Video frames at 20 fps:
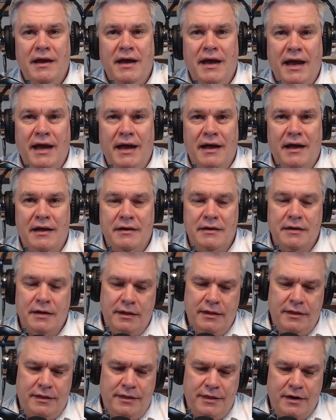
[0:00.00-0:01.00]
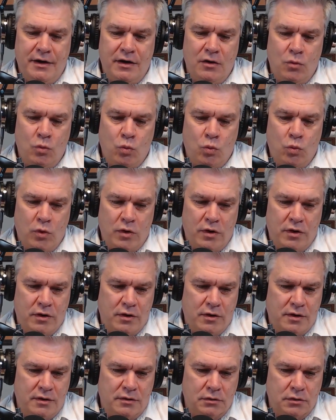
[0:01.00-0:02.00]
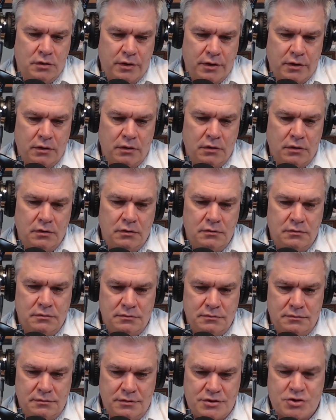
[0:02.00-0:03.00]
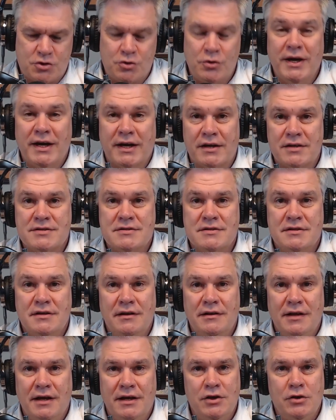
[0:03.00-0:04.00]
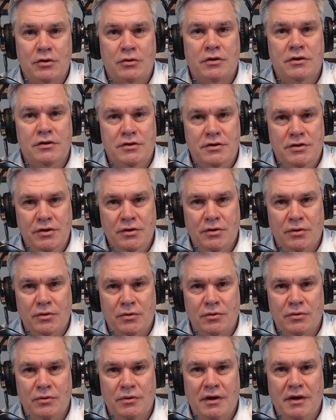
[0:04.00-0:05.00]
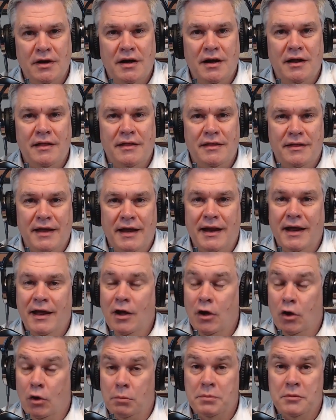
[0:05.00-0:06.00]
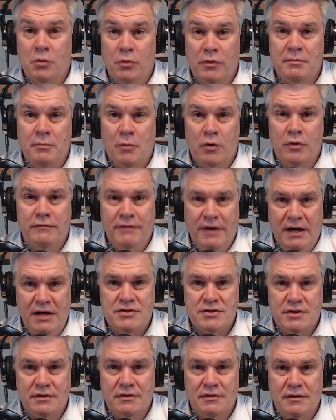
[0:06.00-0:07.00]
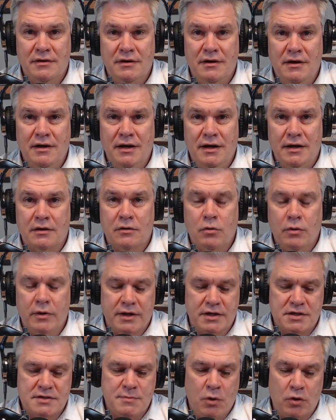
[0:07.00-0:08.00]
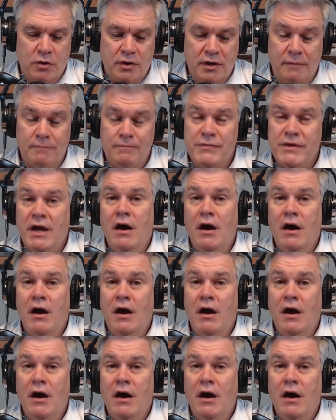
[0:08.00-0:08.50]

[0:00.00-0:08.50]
And there were little tricks that you could do that helped with motivation in quitting smoking.